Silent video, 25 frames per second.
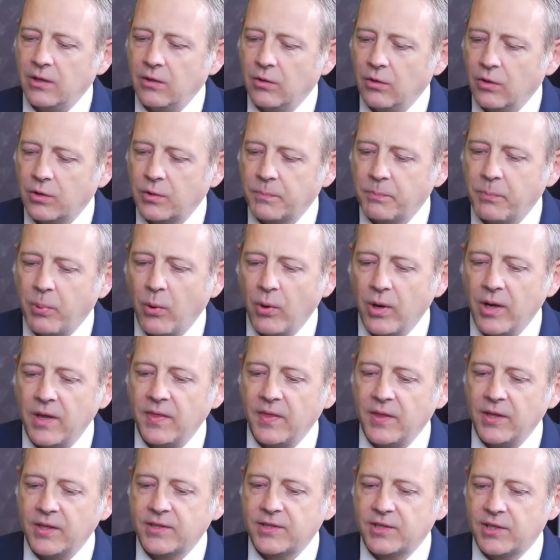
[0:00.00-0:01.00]
your
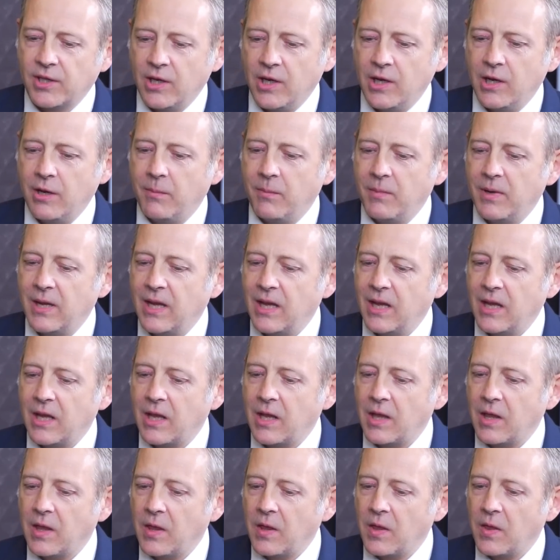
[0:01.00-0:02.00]
point that
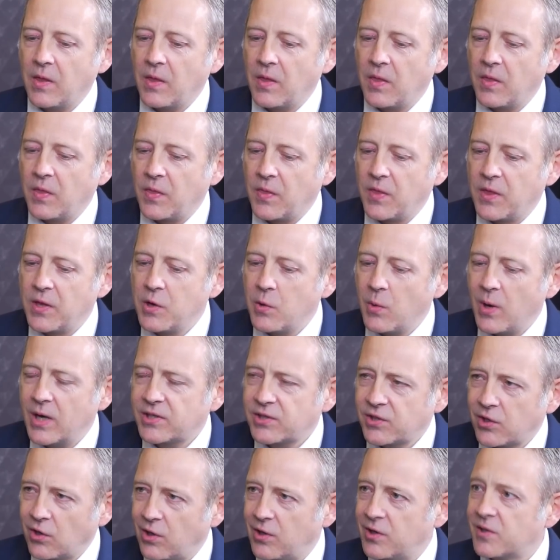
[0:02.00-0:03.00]
the
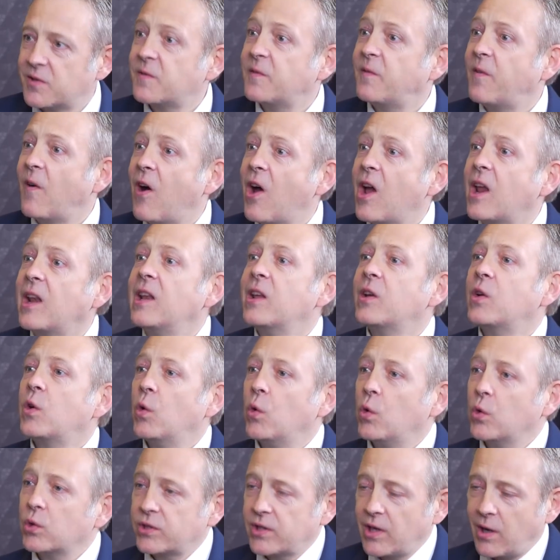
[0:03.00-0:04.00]
US dollar's finally
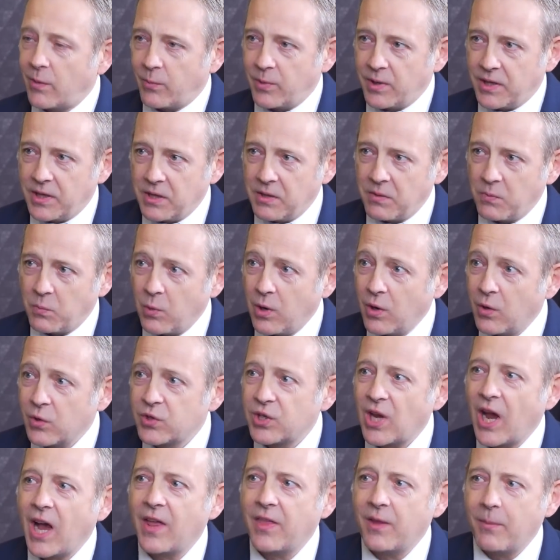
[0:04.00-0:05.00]
caught up with the
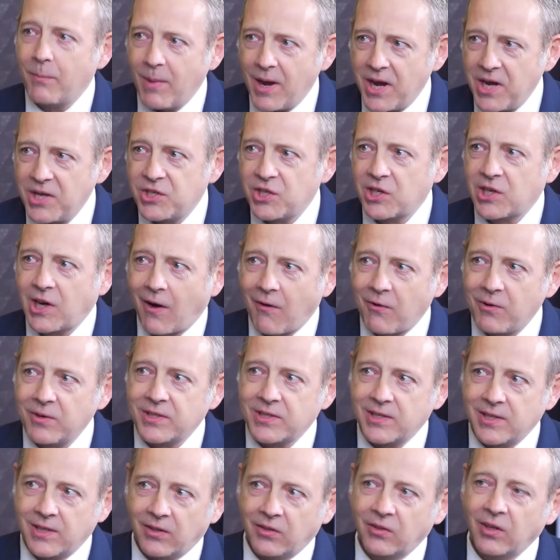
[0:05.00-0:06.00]
world's other major
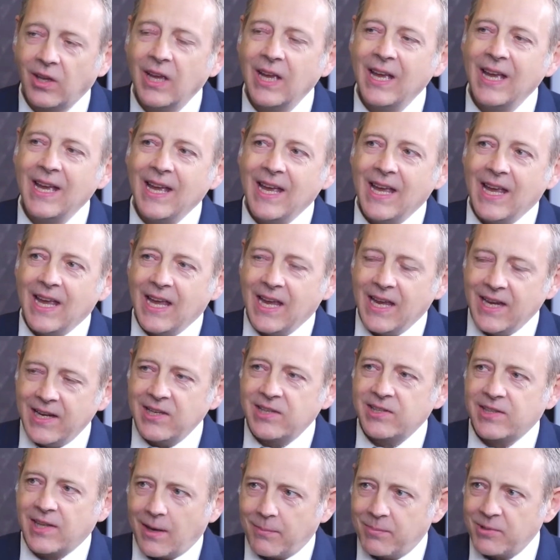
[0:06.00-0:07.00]
currencies in
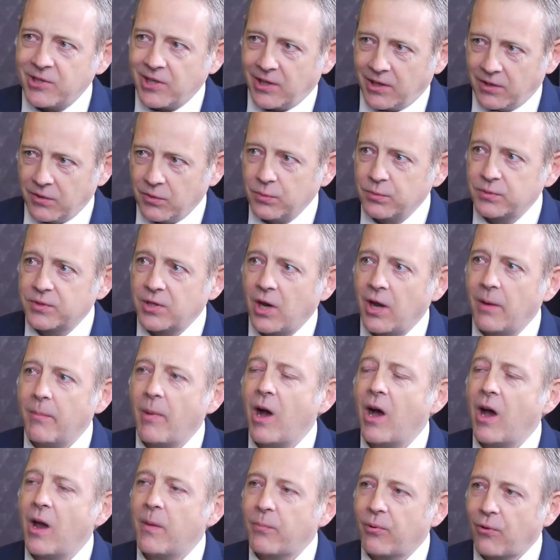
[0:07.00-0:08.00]
establishing an all-time
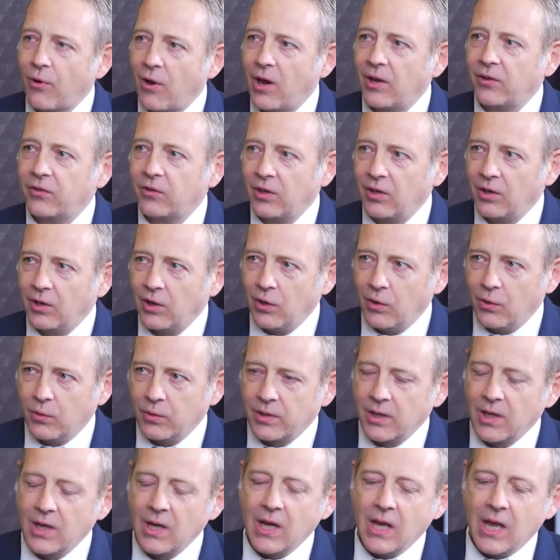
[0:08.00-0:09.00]
high price in
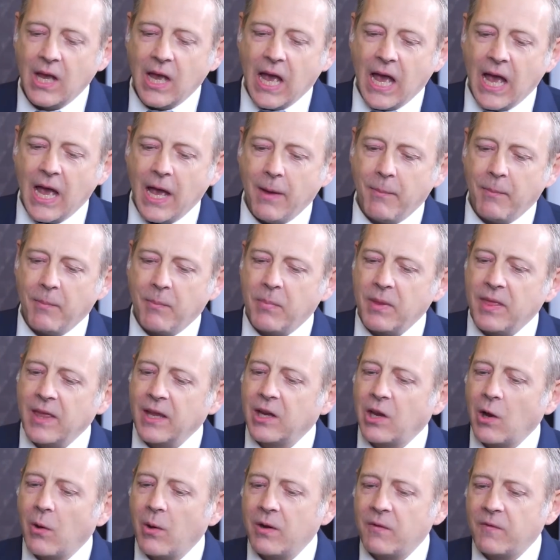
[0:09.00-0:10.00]
gold. But
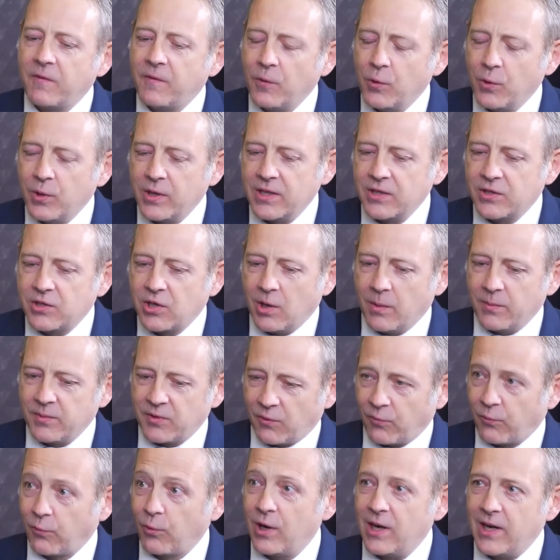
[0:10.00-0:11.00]
then going forward in terms
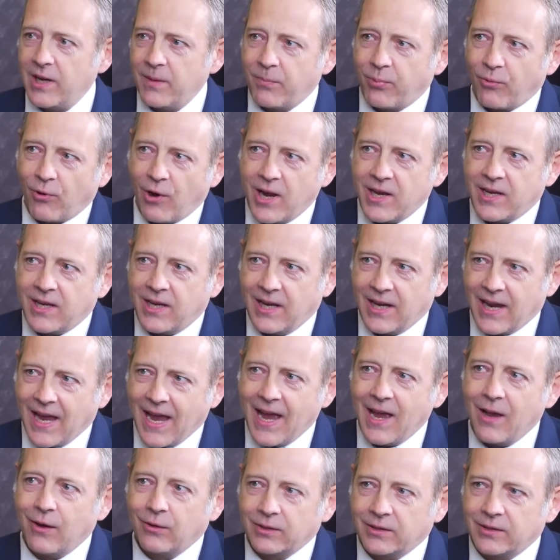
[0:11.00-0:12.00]
of really breaking
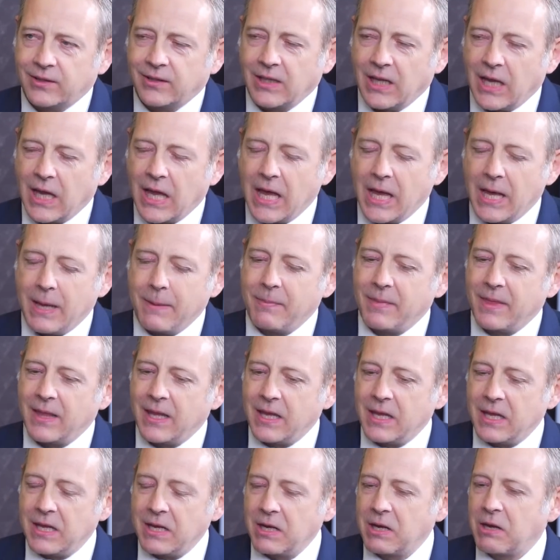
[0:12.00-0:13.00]
out,
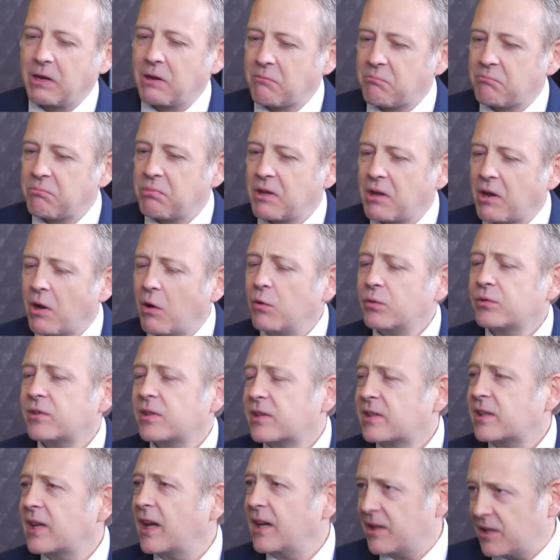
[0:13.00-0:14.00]
gold's
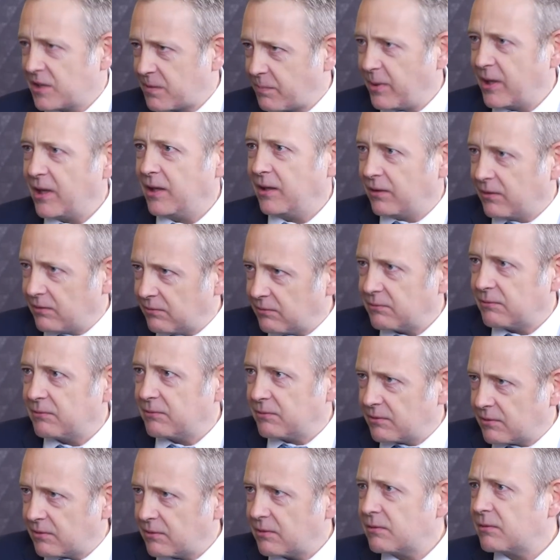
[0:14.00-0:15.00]
ascent has been
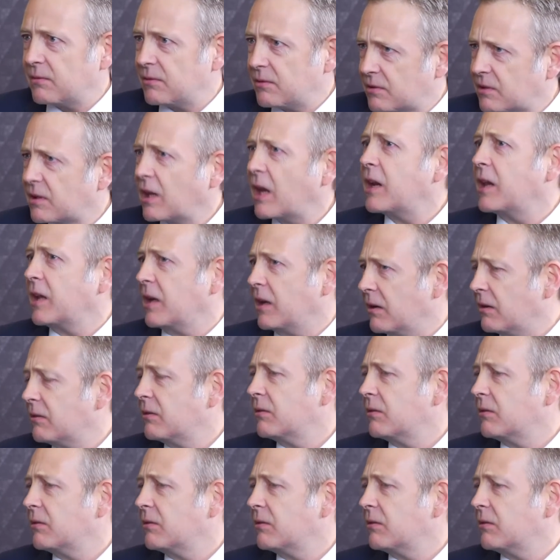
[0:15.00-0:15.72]
steady.